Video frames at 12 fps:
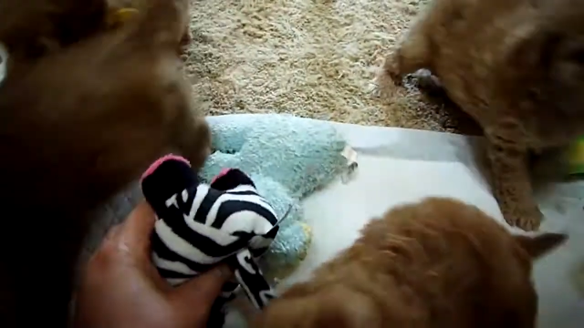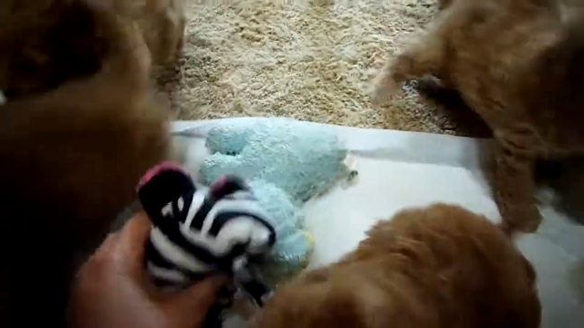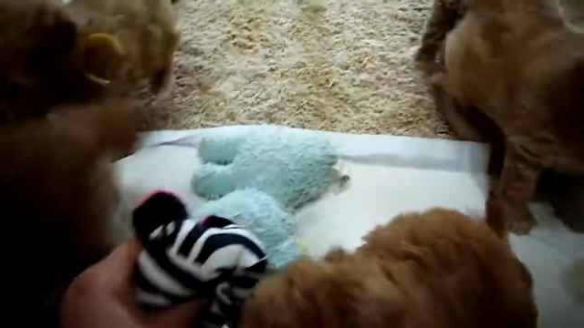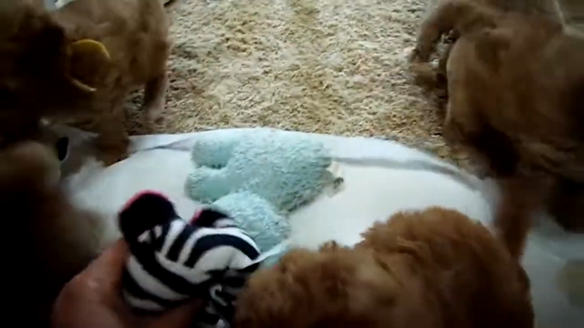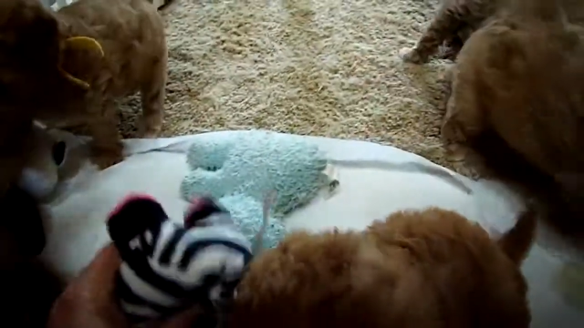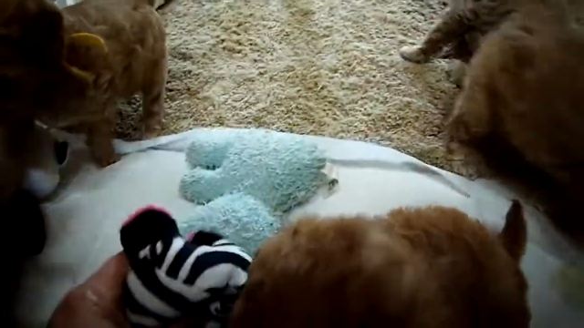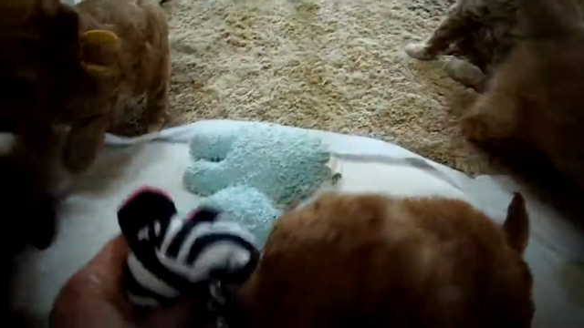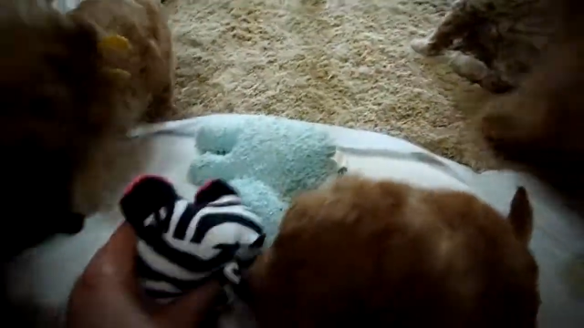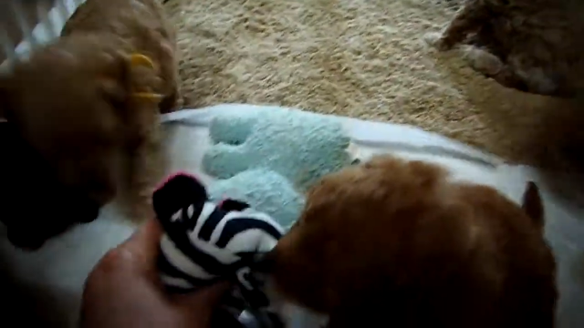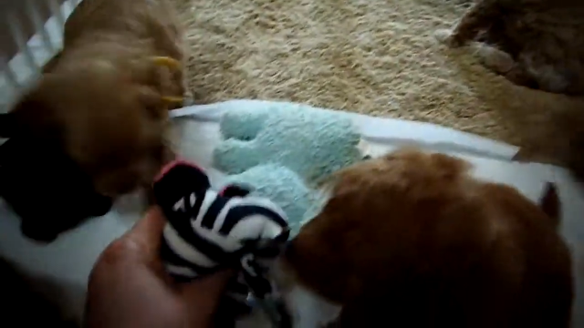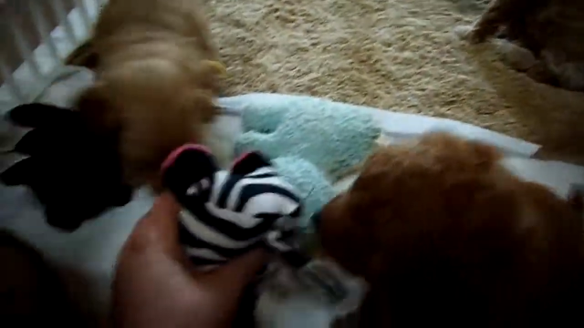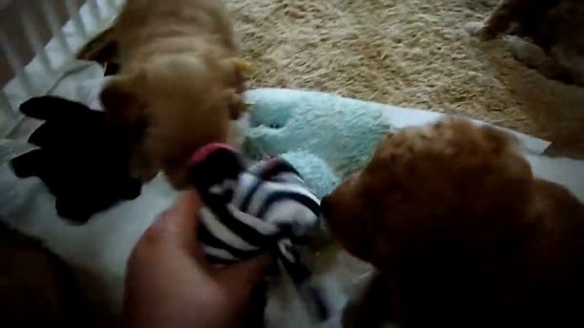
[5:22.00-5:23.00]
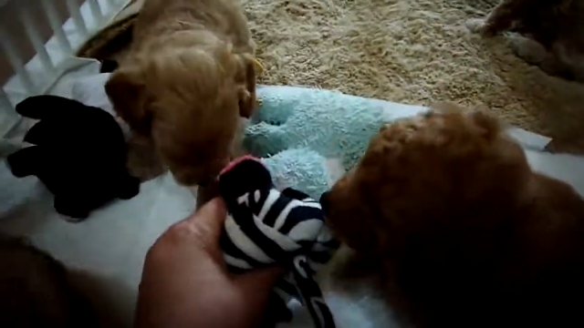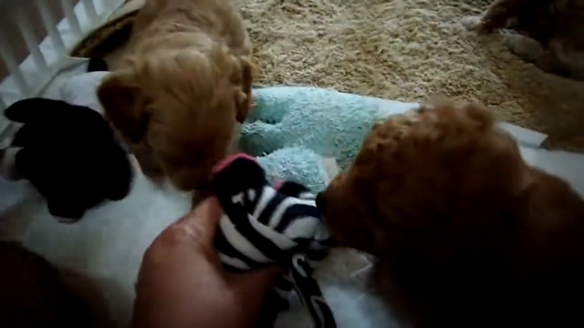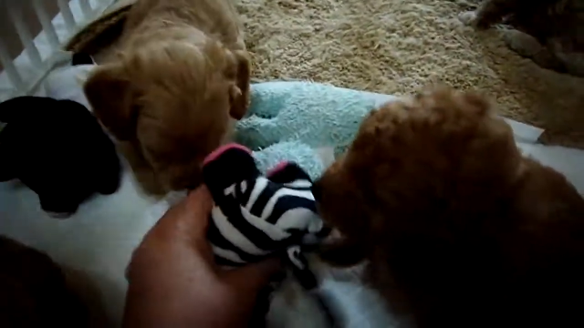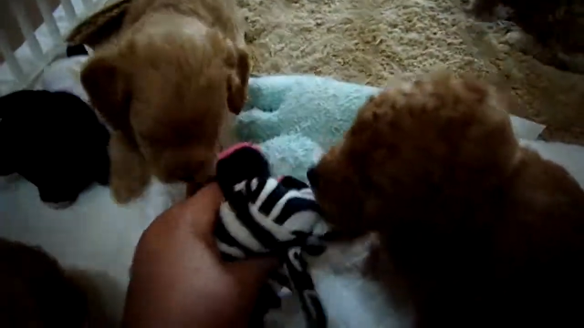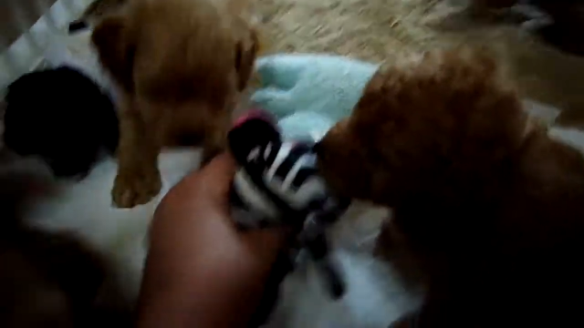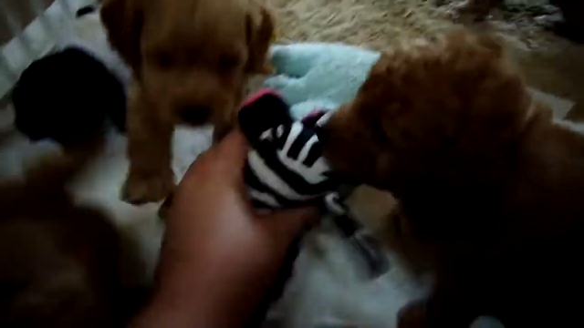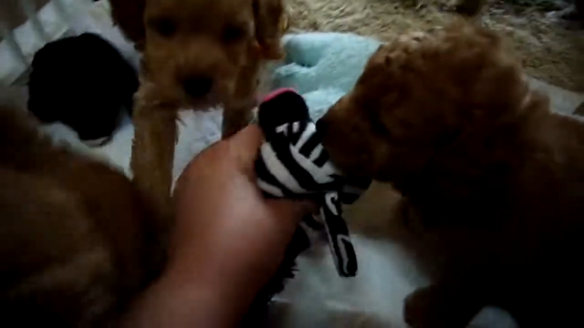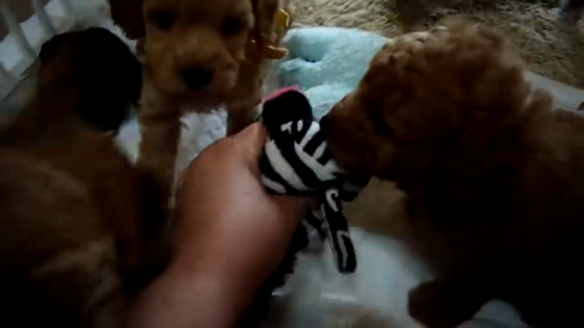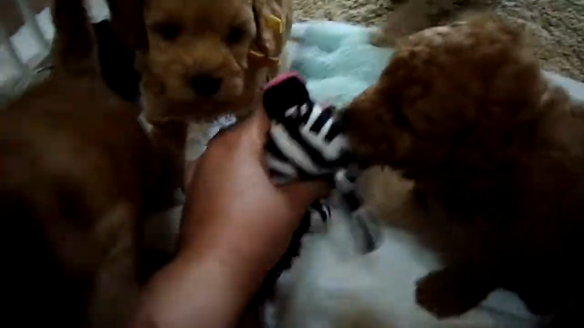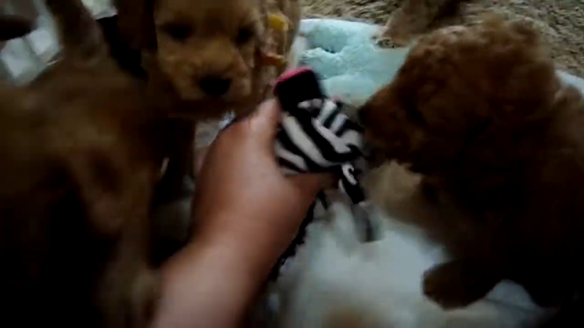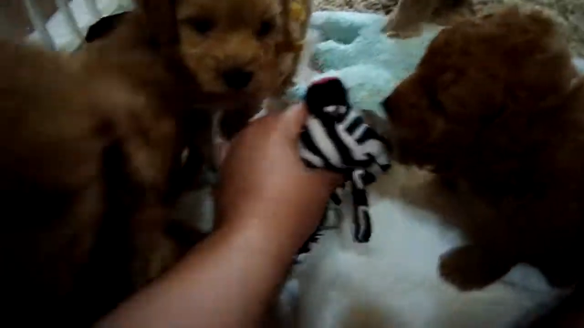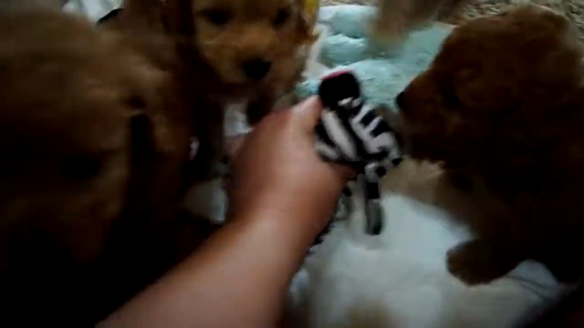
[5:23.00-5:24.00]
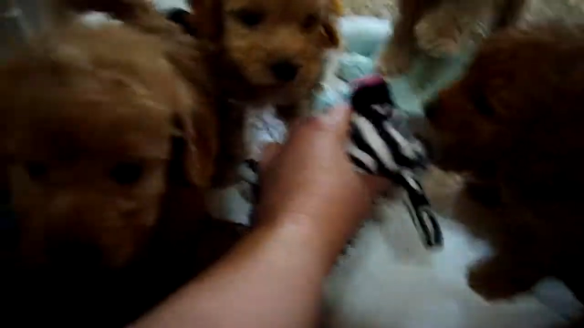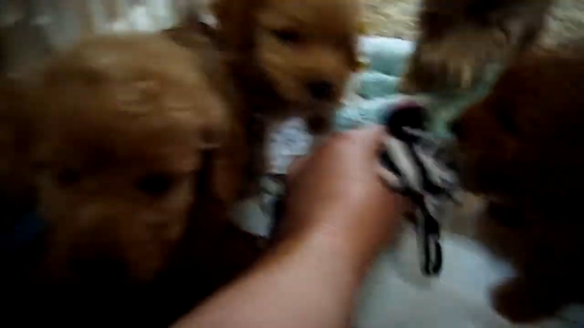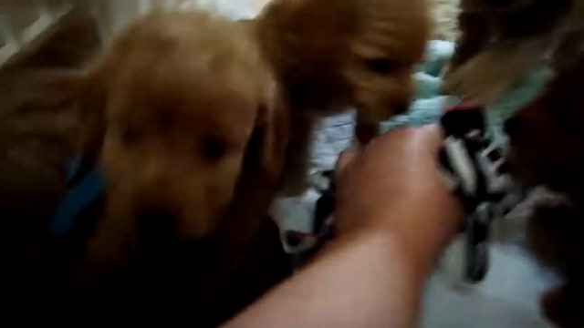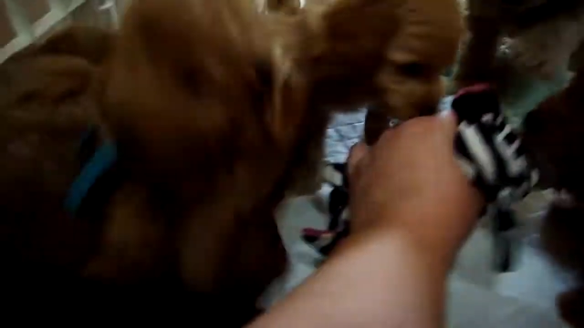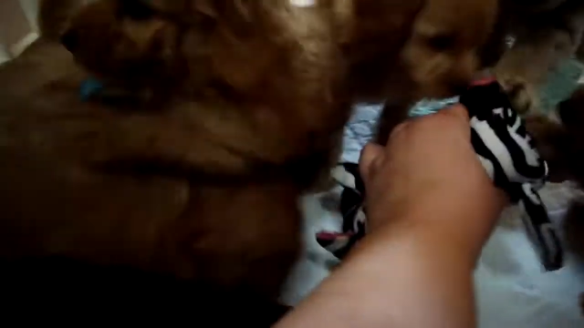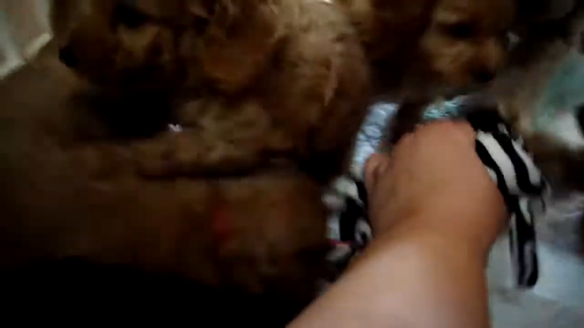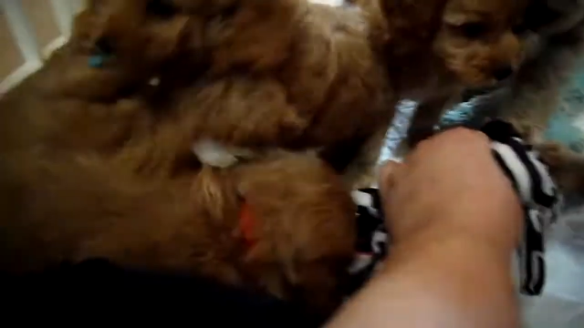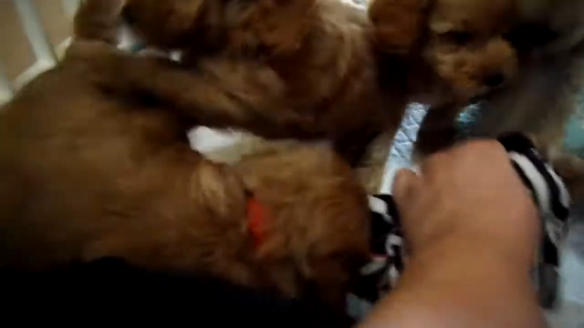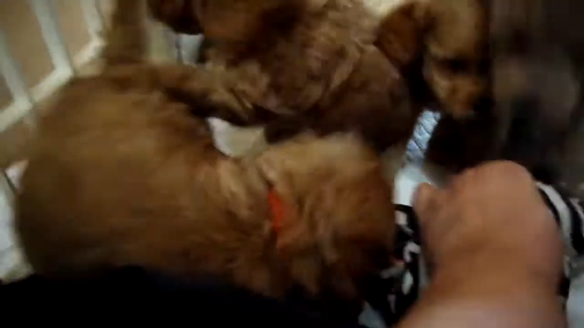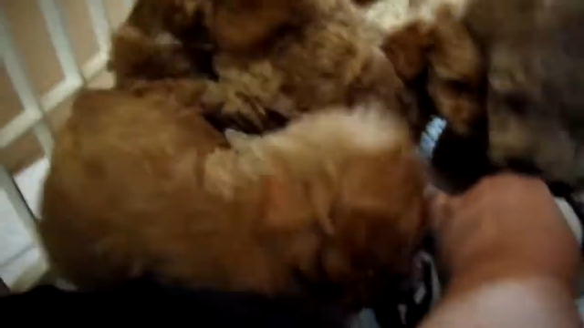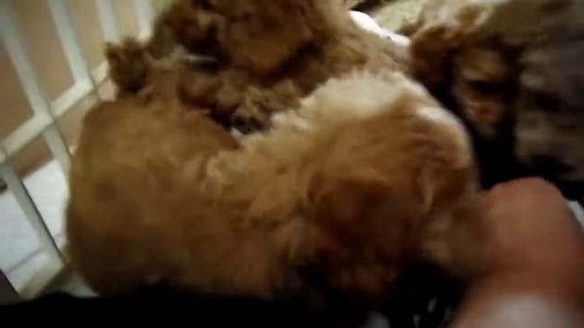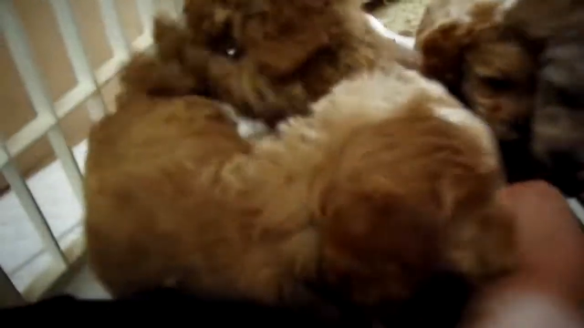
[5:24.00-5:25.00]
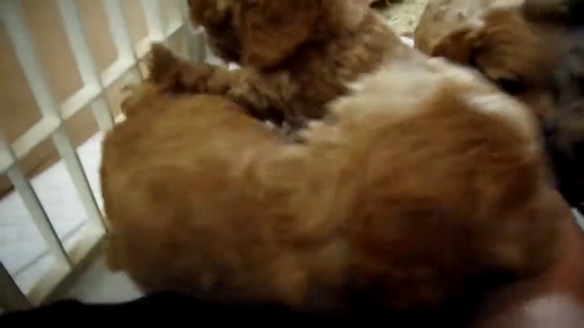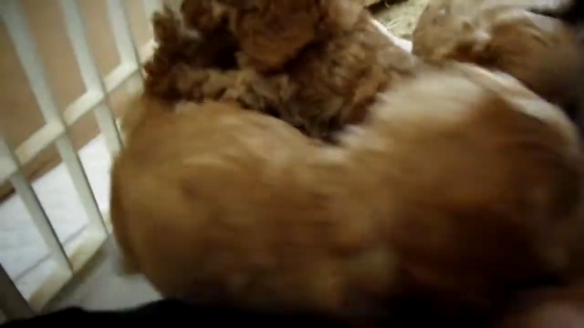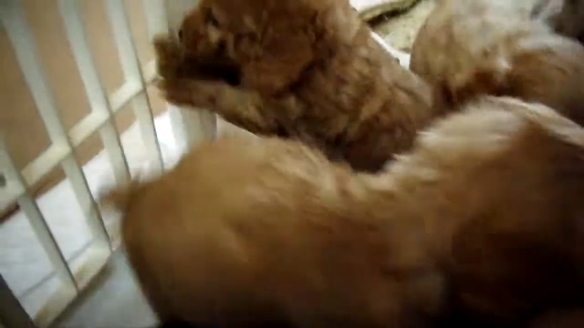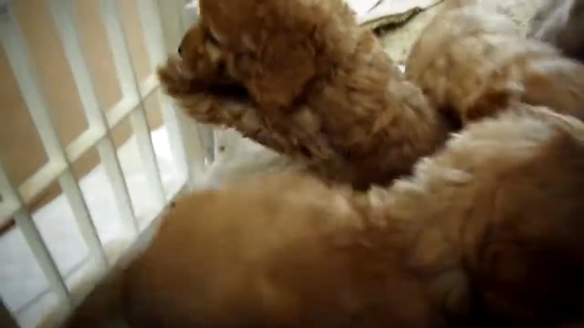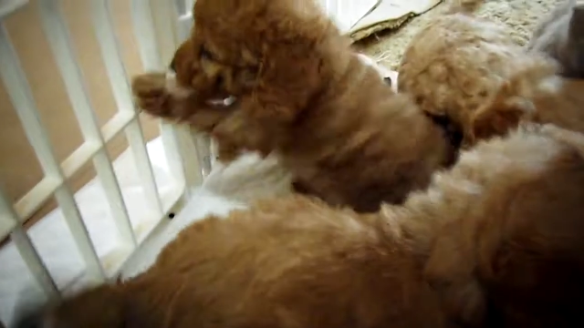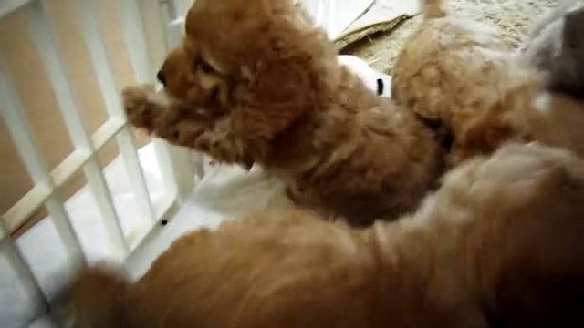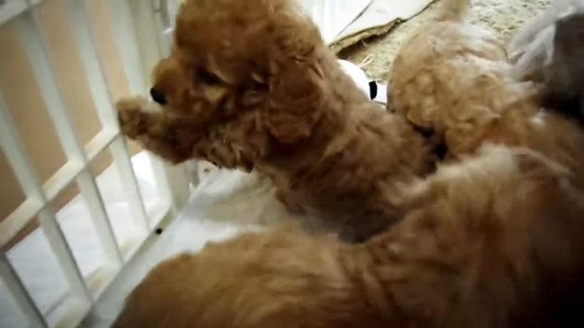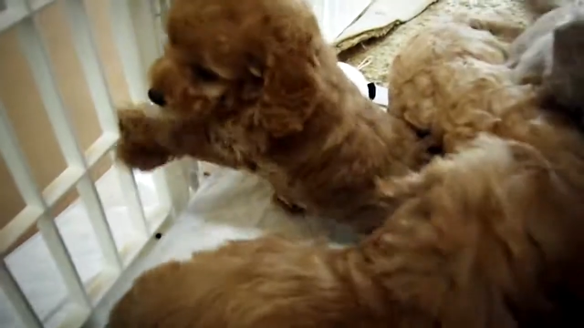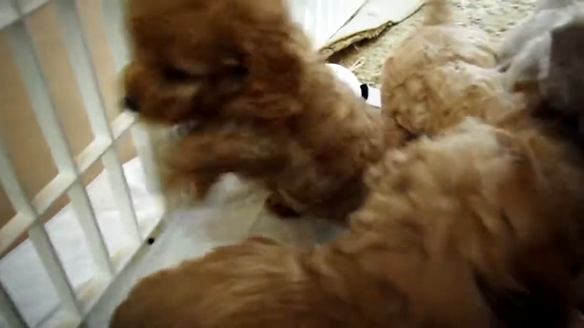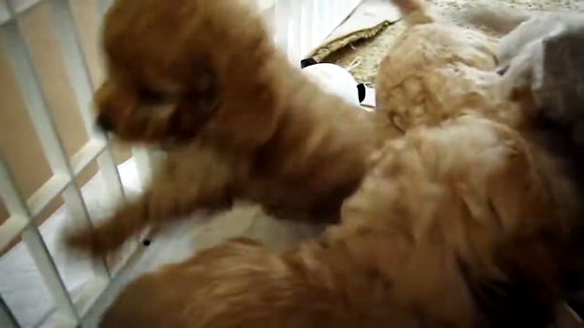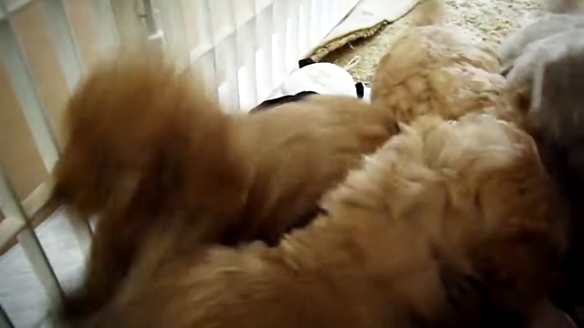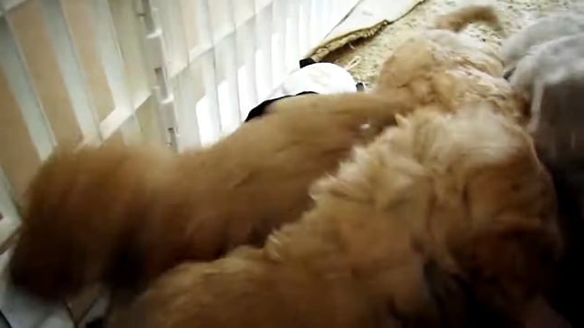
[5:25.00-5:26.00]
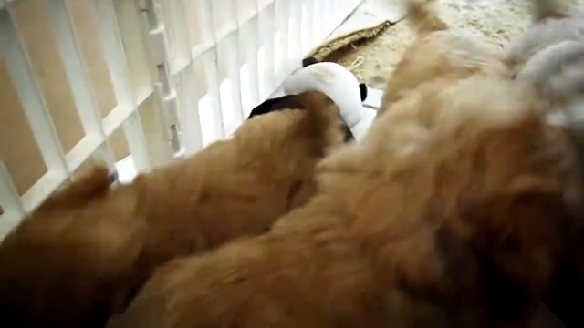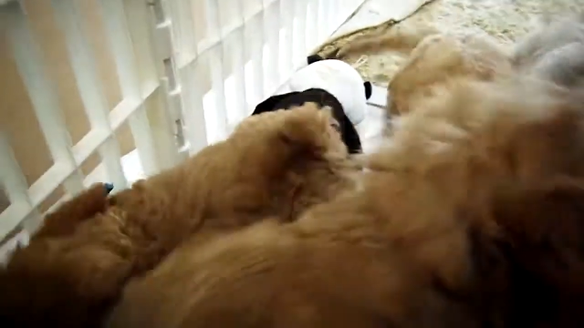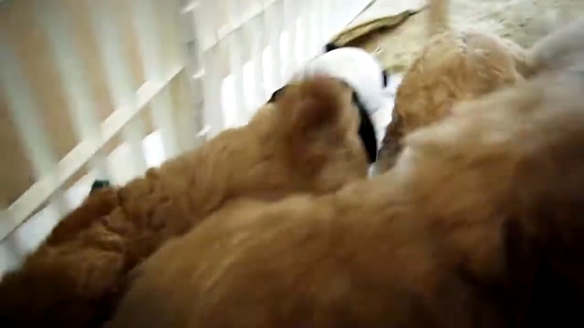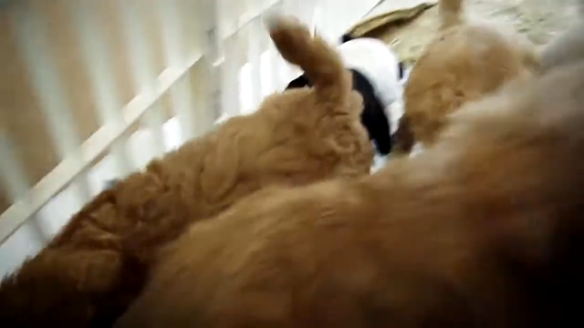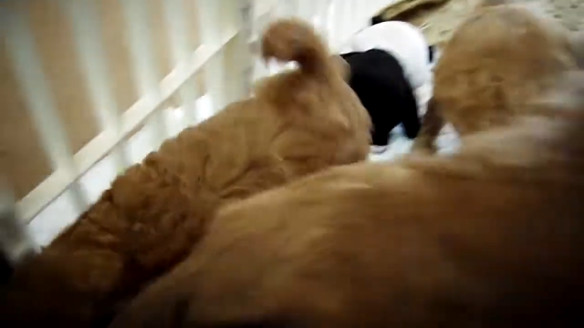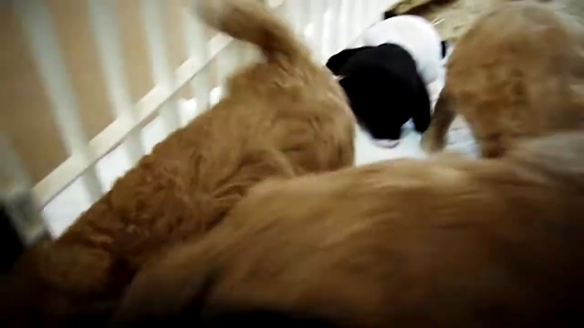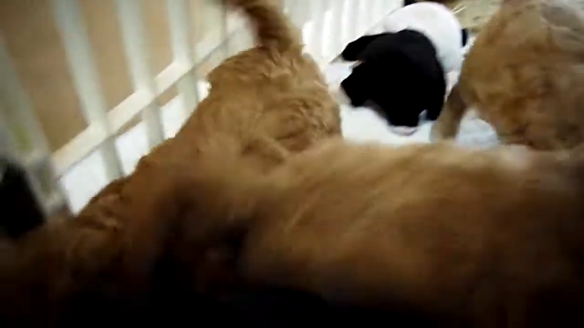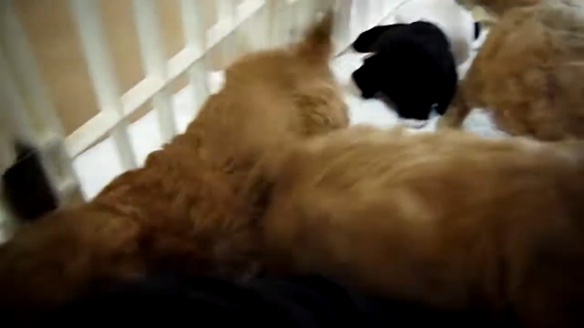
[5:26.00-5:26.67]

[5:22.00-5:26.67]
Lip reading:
(no speaker visible)